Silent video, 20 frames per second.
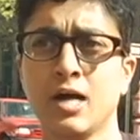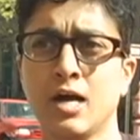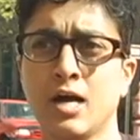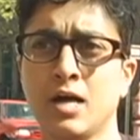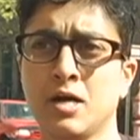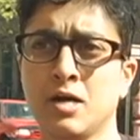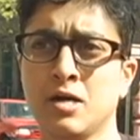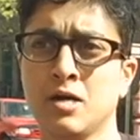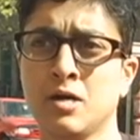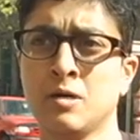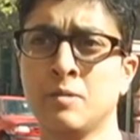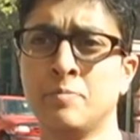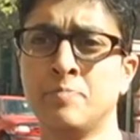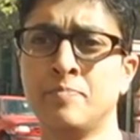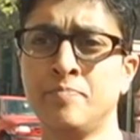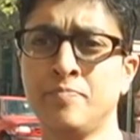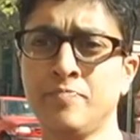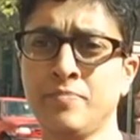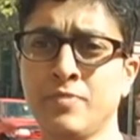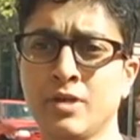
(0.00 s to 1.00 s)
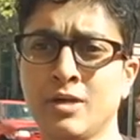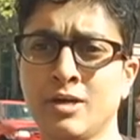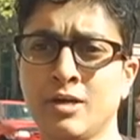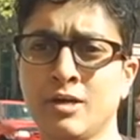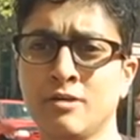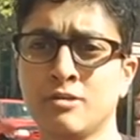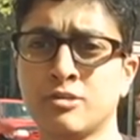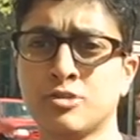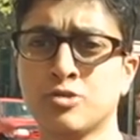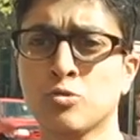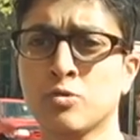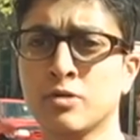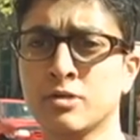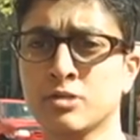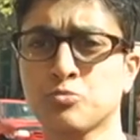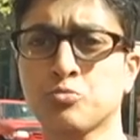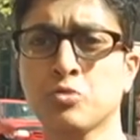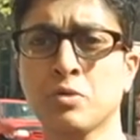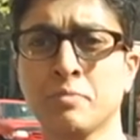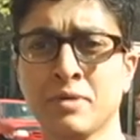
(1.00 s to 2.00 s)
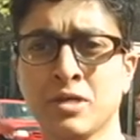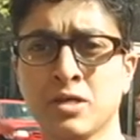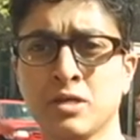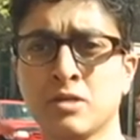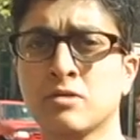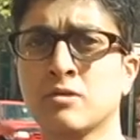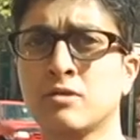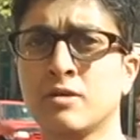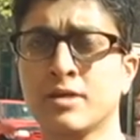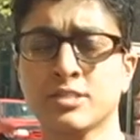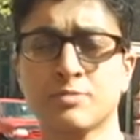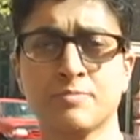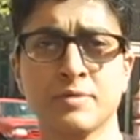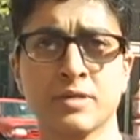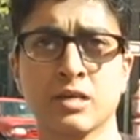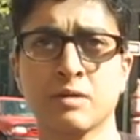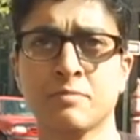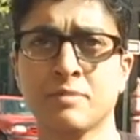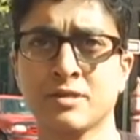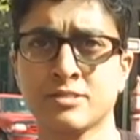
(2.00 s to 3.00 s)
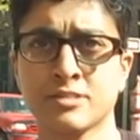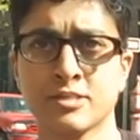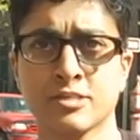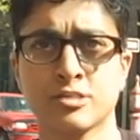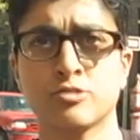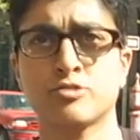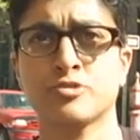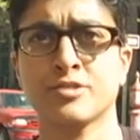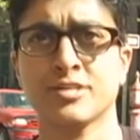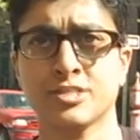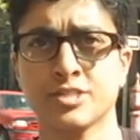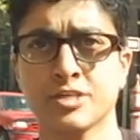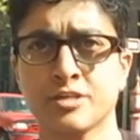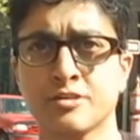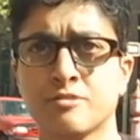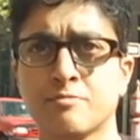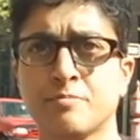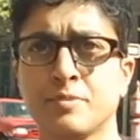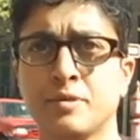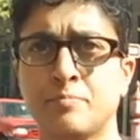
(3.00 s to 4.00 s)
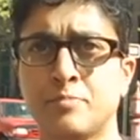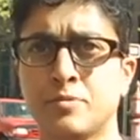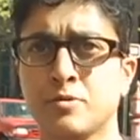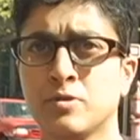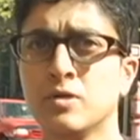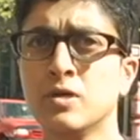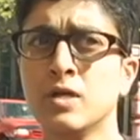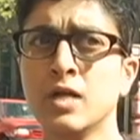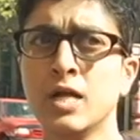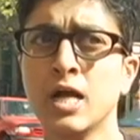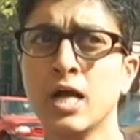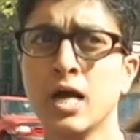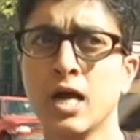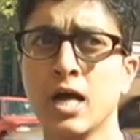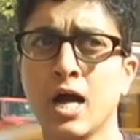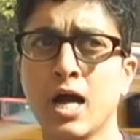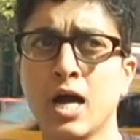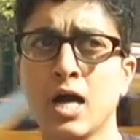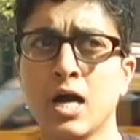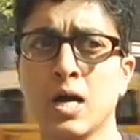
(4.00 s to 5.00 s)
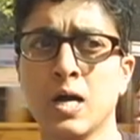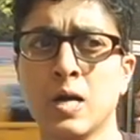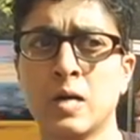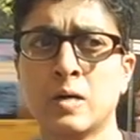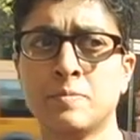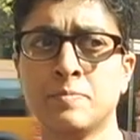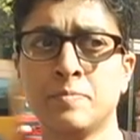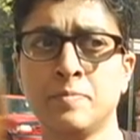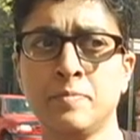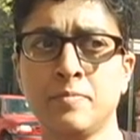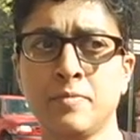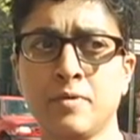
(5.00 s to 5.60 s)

um, towards women or lesbian, gay, bisexual, transgender people um,